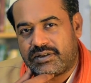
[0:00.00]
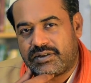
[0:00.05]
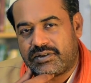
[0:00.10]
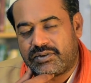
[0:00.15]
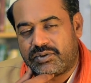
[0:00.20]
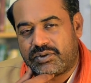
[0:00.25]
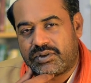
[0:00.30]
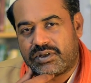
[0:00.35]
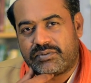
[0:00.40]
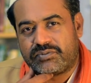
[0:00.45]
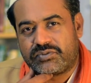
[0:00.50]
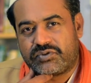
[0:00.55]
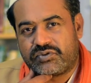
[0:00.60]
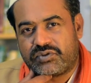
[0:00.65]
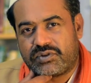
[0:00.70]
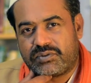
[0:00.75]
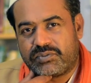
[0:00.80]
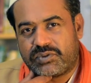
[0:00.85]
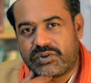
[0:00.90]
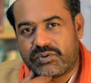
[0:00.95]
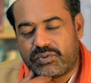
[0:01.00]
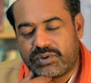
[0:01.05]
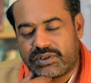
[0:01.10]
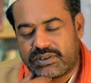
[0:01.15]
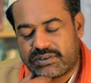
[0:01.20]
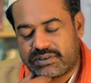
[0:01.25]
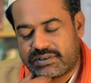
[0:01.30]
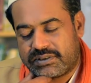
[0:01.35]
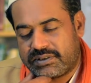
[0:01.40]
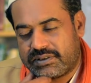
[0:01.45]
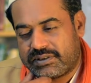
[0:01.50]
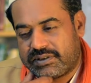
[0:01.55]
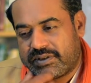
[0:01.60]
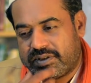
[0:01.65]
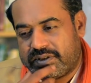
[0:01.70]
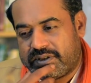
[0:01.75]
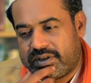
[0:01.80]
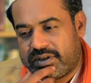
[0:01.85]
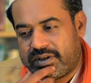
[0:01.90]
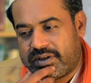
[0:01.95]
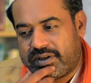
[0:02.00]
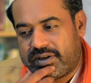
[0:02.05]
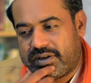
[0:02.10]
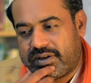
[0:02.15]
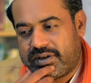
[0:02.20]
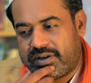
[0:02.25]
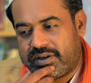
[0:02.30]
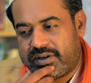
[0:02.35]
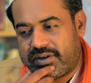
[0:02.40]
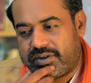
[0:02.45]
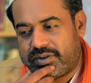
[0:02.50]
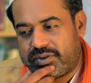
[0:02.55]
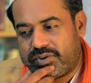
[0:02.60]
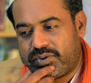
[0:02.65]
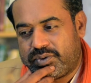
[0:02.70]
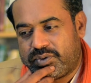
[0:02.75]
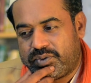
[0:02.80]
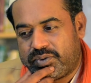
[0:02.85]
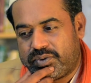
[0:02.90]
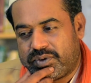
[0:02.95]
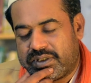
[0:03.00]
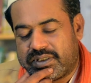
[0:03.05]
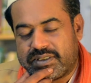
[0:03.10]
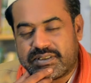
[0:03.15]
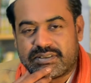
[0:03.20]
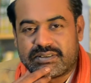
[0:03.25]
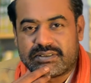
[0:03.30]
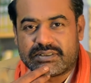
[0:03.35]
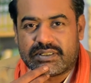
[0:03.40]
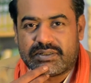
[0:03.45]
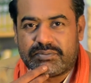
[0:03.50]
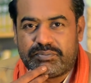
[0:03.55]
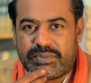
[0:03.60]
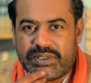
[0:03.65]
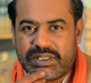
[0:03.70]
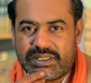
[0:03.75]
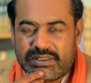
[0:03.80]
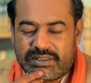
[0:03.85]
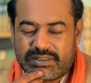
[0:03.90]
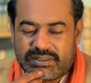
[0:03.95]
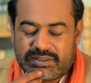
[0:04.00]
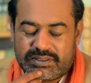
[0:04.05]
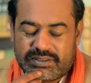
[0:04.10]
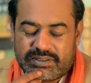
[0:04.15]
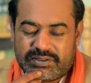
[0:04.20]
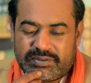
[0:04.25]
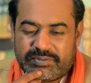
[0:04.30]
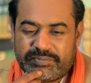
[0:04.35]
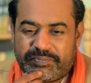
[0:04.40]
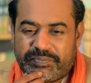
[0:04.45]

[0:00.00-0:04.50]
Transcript: who comes from the West, who is a beginner